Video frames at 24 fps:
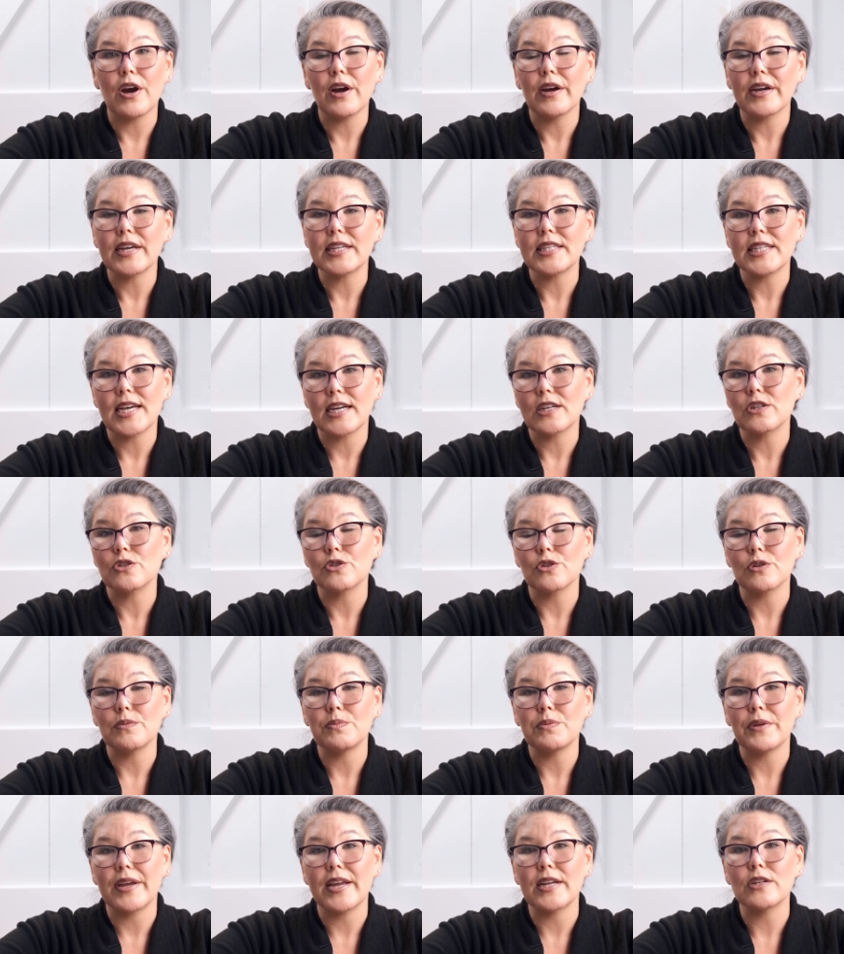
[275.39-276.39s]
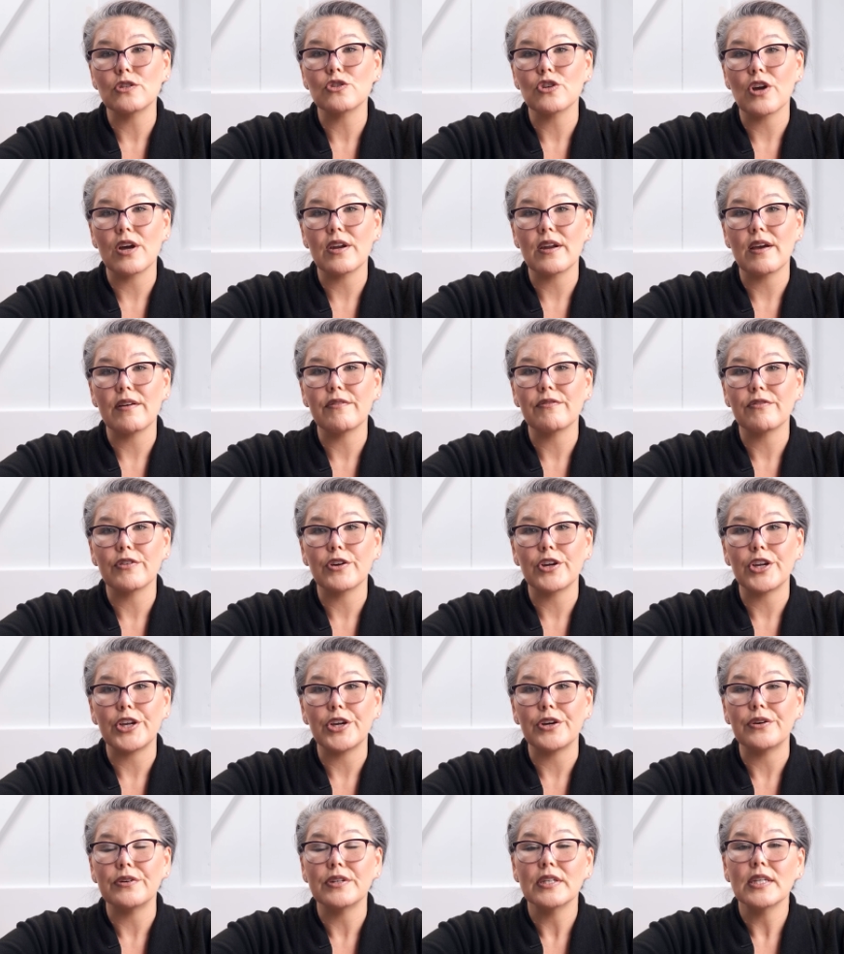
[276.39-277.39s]
architectural plan drawn up for
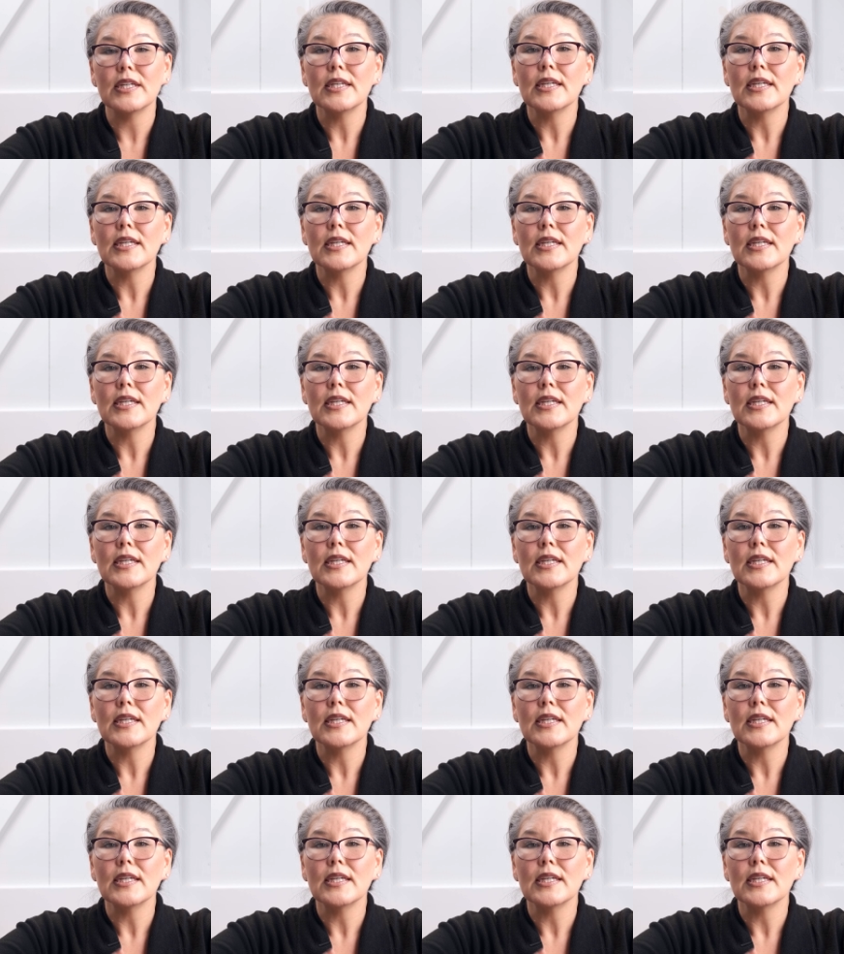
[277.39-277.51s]
you.